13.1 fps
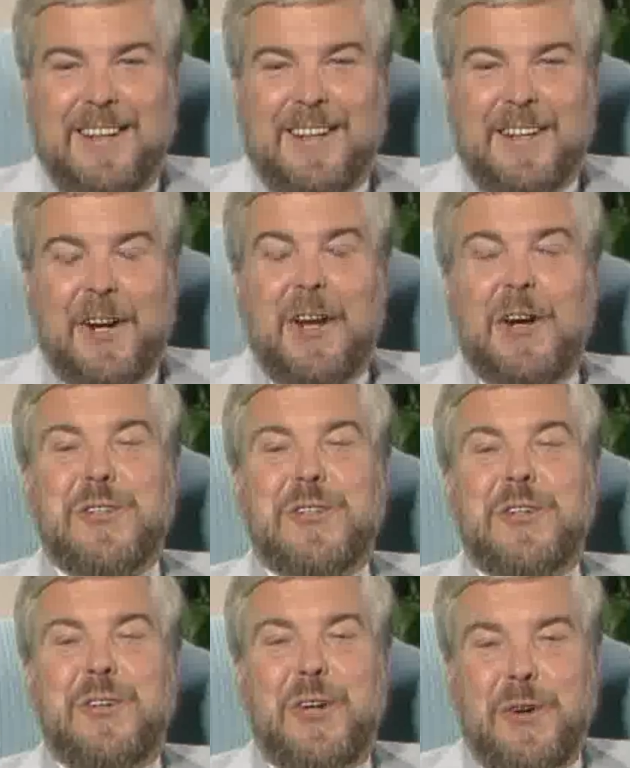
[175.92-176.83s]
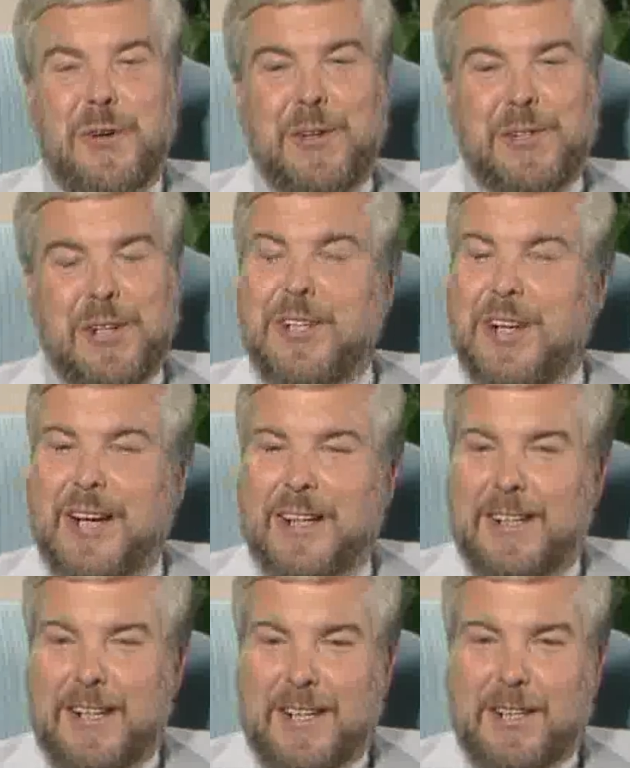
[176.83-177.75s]
You'll also notice a
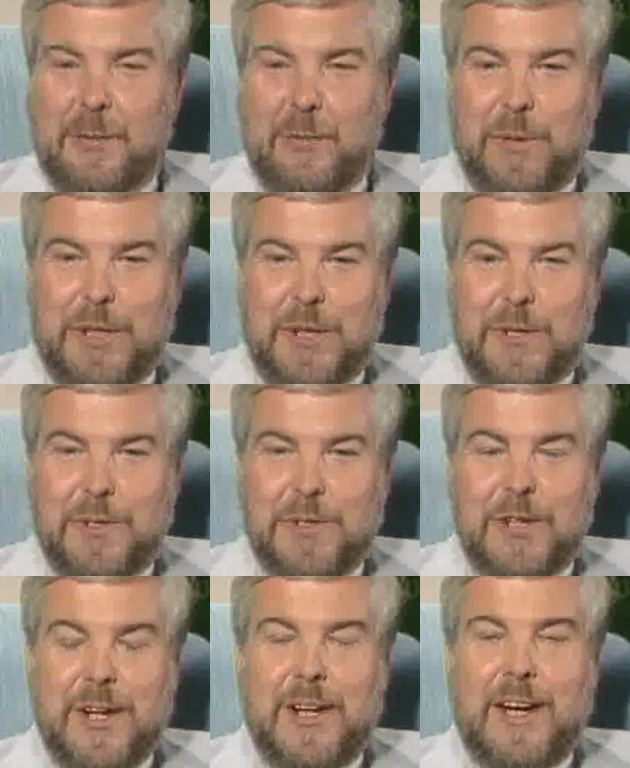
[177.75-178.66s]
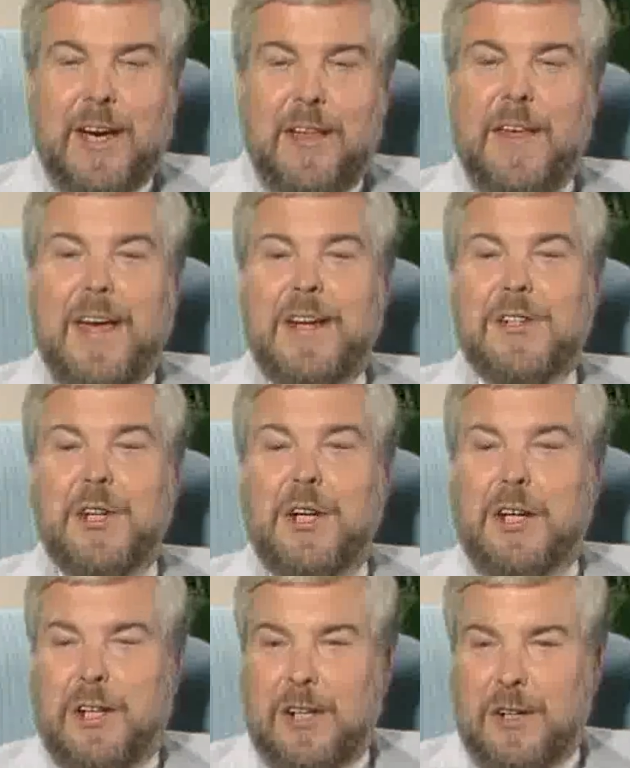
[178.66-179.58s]
technique that we used, and that is
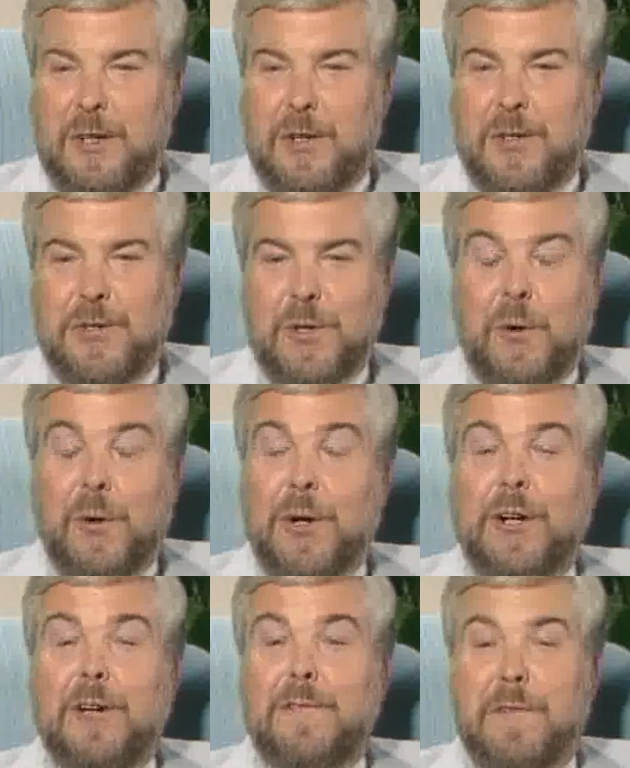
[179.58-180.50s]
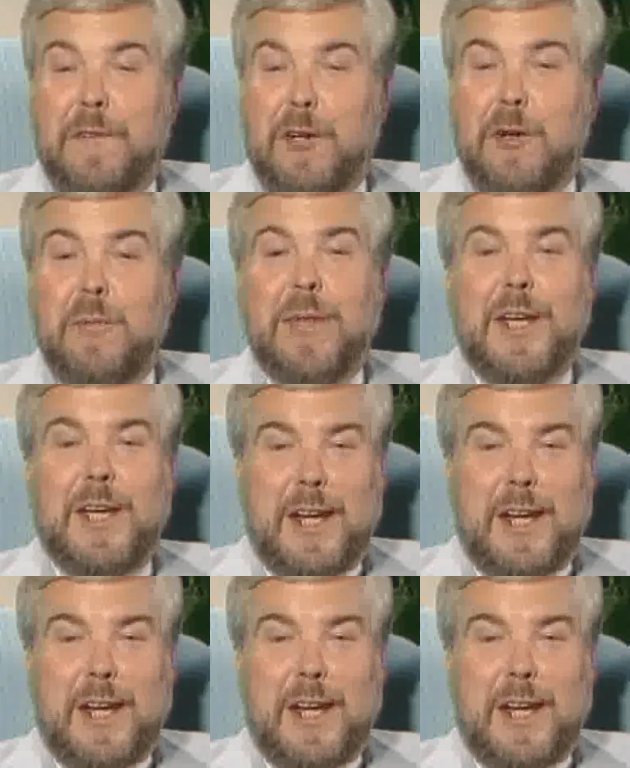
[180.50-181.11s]
to close or to confirm the